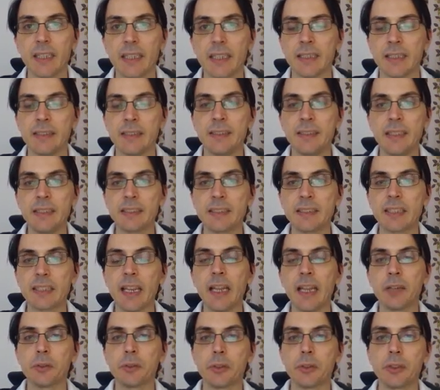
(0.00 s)
this
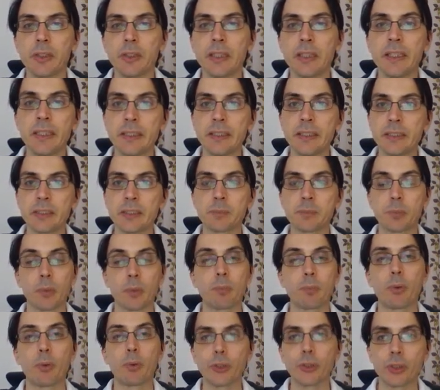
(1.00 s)
error is
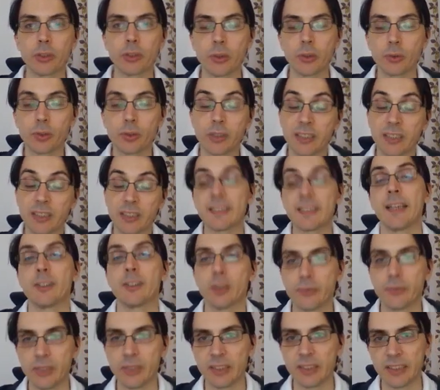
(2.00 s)
proportional to the size
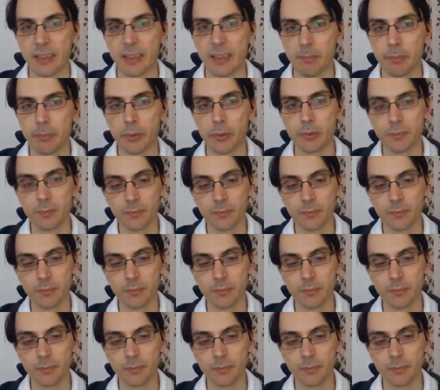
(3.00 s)
of the sample.